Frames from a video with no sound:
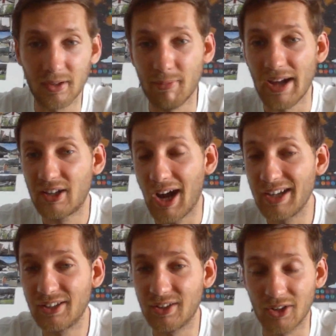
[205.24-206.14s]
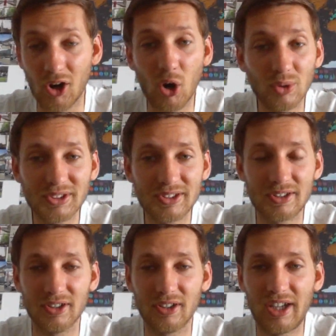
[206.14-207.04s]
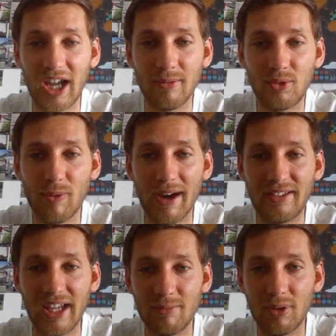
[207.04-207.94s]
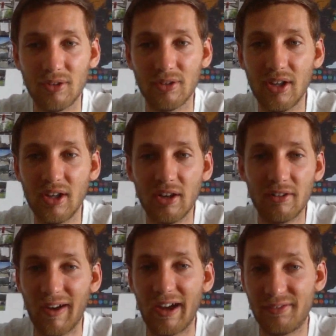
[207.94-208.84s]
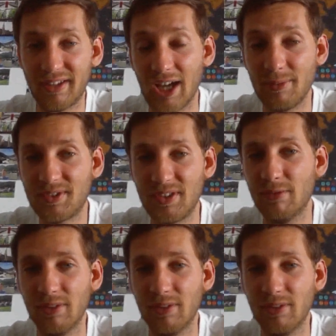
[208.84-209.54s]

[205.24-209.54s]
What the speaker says: My kind host came to my table 5 times,